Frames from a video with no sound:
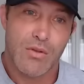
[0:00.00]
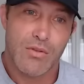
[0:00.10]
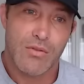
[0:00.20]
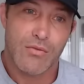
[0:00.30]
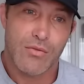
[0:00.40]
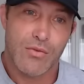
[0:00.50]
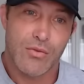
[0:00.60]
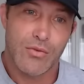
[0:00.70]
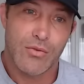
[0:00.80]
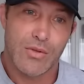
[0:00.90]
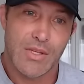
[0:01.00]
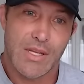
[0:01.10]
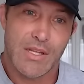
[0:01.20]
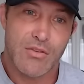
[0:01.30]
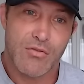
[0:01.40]
going through
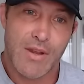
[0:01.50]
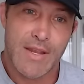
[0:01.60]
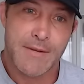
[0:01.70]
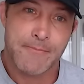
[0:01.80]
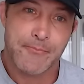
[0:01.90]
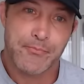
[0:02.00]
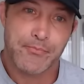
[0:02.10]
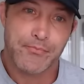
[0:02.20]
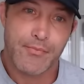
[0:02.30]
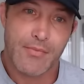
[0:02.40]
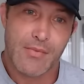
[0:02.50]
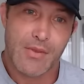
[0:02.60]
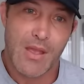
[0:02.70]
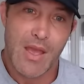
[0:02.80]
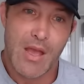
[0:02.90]
eating grain,
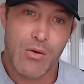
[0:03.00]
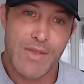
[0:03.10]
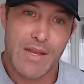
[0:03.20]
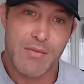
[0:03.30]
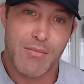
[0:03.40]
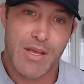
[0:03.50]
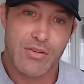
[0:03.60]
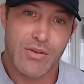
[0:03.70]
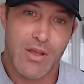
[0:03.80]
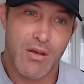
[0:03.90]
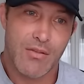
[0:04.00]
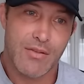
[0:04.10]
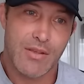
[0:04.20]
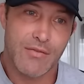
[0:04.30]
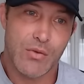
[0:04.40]
how would that impact your
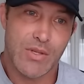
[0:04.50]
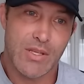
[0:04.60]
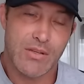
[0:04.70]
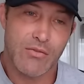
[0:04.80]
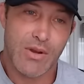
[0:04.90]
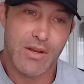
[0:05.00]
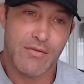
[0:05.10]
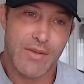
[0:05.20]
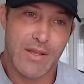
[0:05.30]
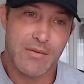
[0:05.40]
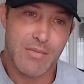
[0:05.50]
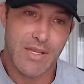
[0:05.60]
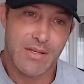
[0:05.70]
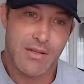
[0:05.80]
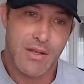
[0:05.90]
health if you eat grain-fed
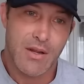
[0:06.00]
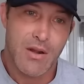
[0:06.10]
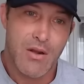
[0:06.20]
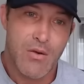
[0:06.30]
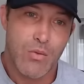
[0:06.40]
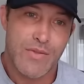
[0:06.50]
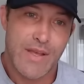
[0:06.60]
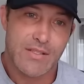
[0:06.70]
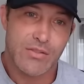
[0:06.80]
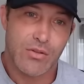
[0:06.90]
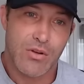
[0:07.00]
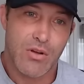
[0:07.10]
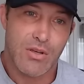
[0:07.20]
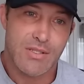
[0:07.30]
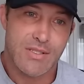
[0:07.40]
meat? Wouldn't that still
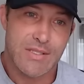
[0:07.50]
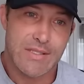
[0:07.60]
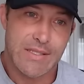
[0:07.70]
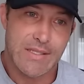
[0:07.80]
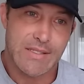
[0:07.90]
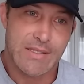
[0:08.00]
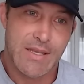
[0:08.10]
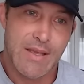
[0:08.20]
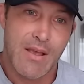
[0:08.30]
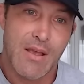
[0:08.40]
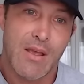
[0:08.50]
cause disease?